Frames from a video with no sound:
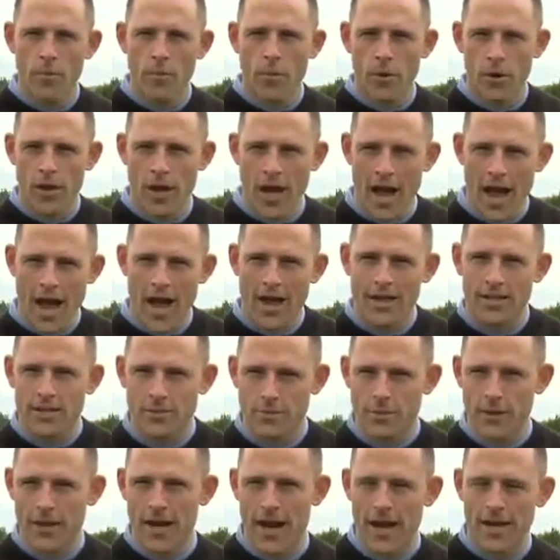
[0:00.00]
But your high
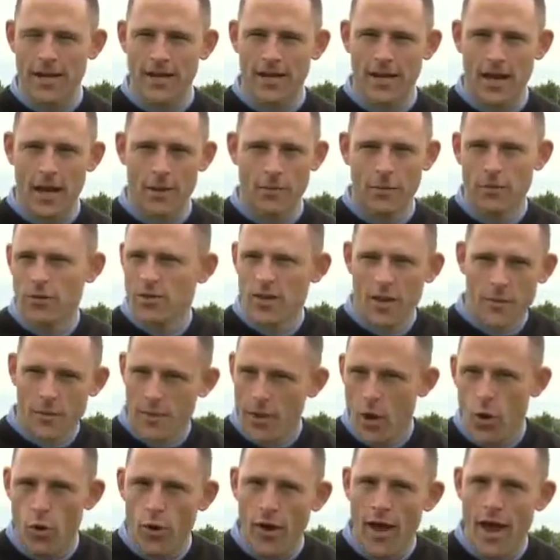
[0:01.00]
to mid handicappers, that'd
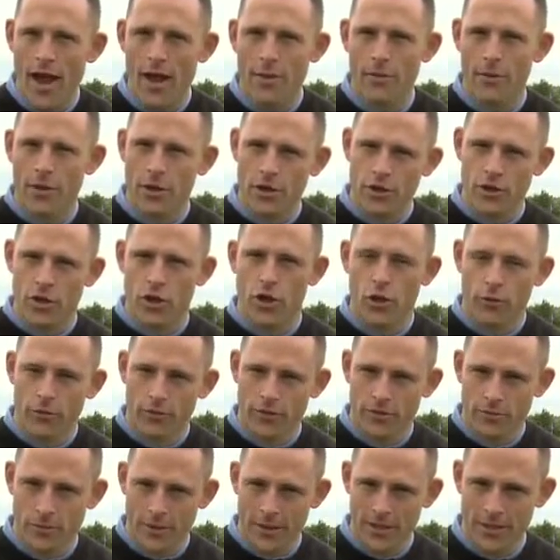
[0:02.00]
be okay because your club
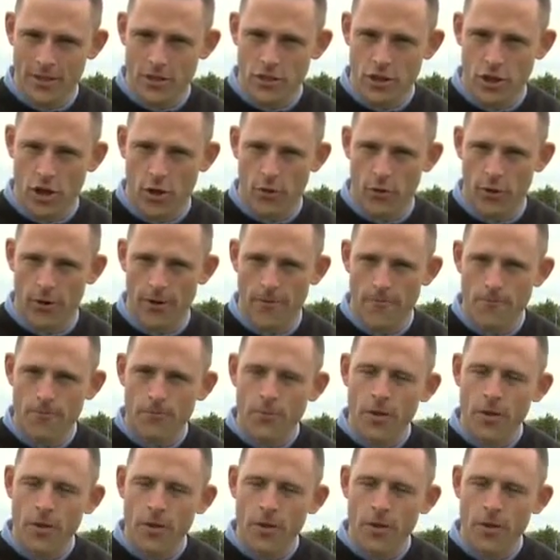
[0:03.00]
head speed's slower.